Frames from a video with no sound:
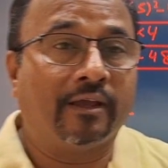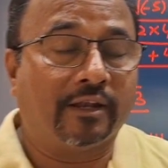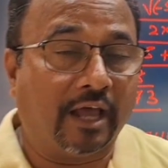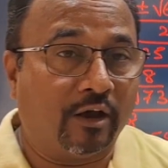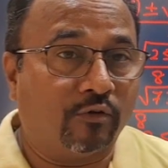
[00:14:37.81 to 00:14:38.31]

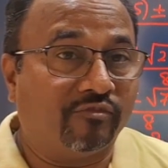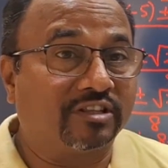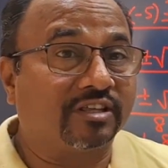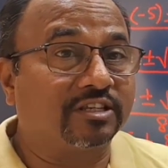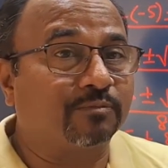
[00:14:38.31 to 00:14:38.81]
Now
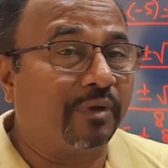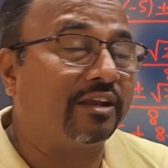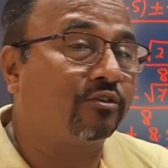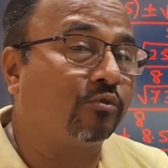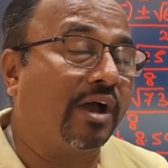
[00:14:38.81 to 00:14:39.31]
with
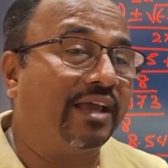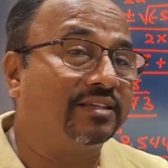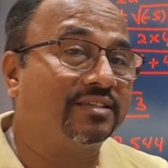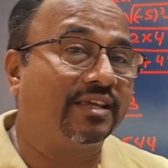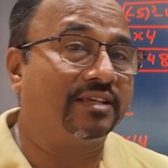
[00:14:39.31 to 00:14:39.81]
respect to
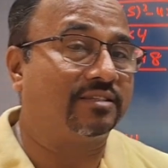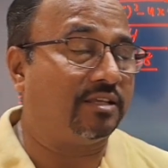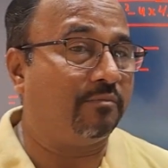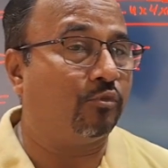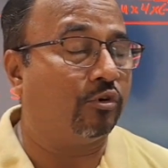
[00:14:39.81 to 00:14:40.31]

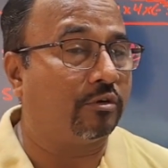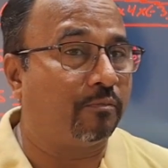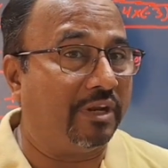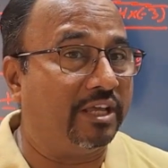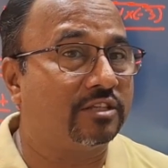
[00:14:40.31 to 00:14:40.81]
ICSE board,
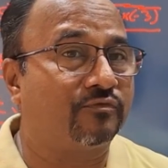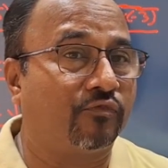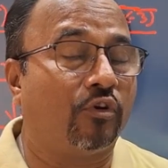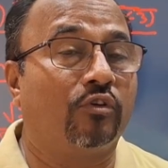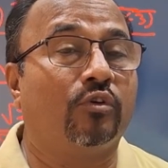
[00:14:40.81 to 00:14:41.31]
please
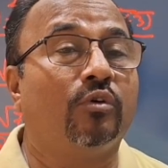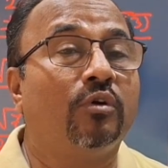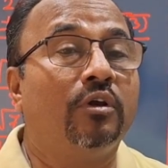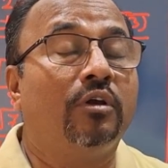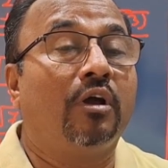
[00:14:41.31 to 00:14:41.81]
follow
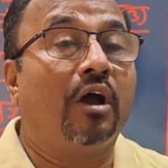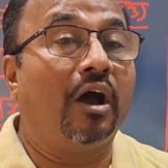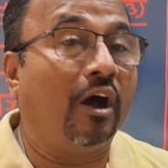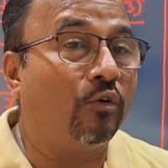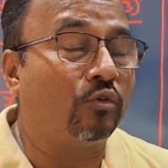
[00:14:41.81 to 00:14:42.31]

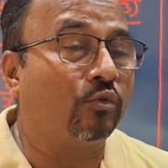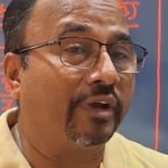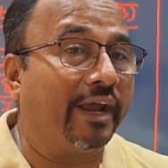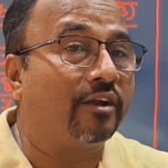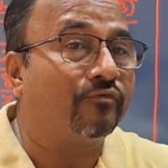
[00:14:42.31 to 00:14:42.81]
how to
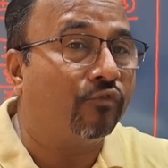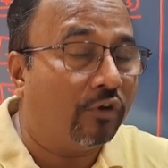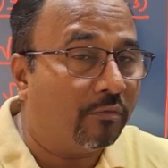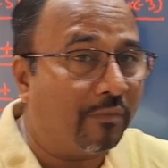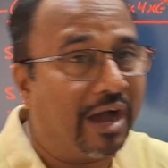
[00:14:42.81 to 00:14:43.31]
get
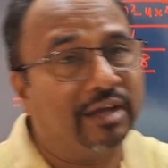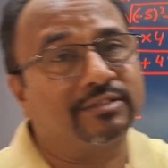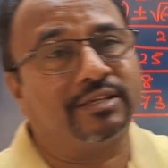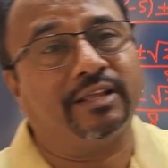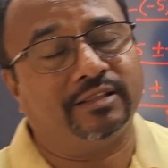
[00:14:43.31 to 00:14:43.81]
full
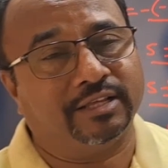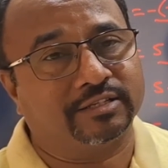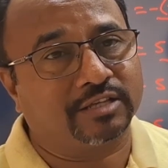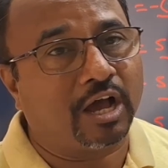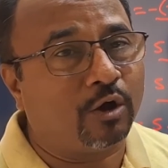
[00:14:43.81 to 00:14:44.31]
marks in
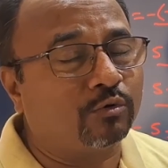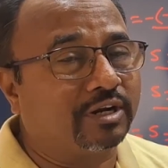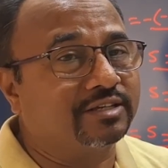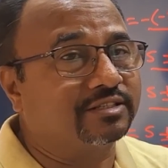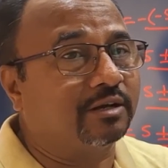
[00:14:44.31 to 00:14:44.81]
this. How
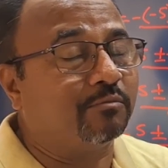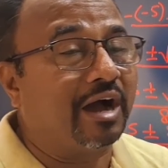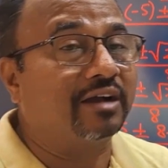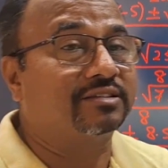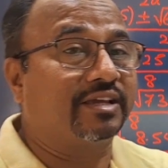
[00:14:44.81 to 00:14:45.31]
does the
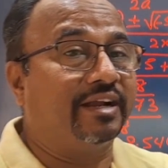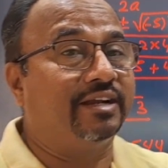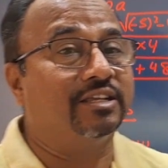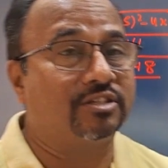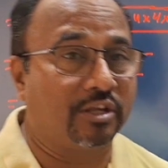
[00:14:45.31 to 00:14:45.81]
marks get
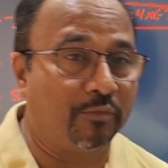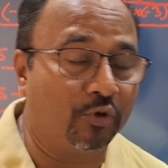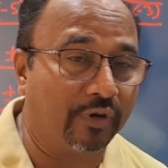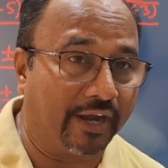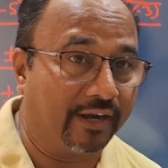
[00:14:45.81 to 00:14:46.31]

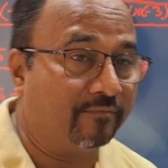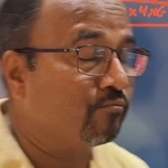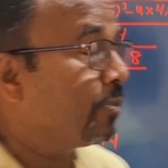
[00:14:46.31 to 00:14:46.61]
distributed?